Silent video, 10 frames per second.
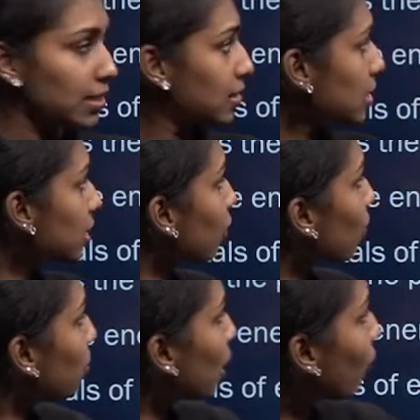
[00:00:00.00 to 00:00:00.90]
Just give a
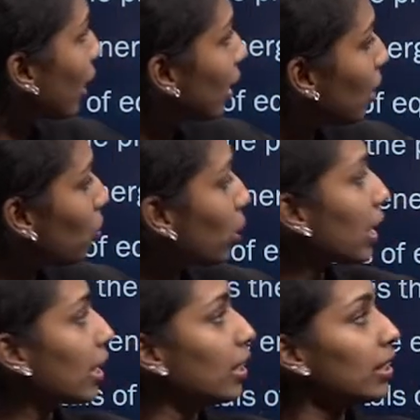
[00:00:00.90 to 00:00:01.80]
brief idea about
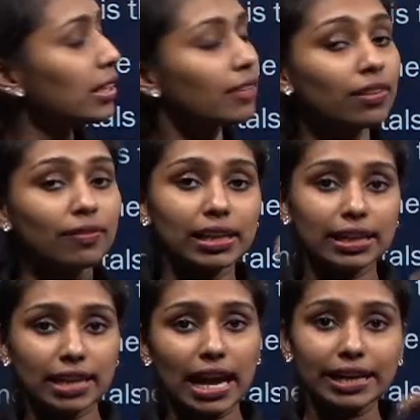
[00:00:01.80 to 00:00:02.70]
here. We will
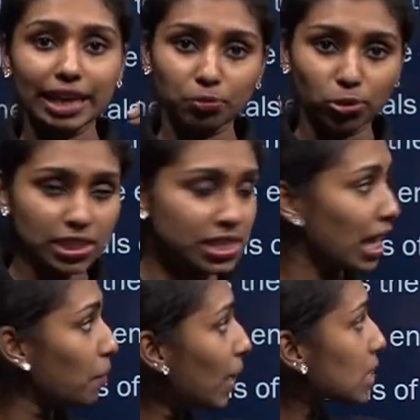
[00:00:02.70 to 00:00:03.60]
get the idea about the
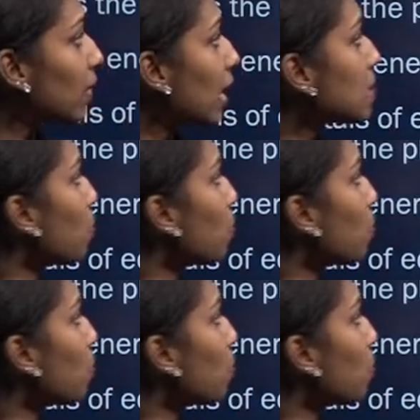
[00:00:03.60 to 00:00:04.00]
shape as well as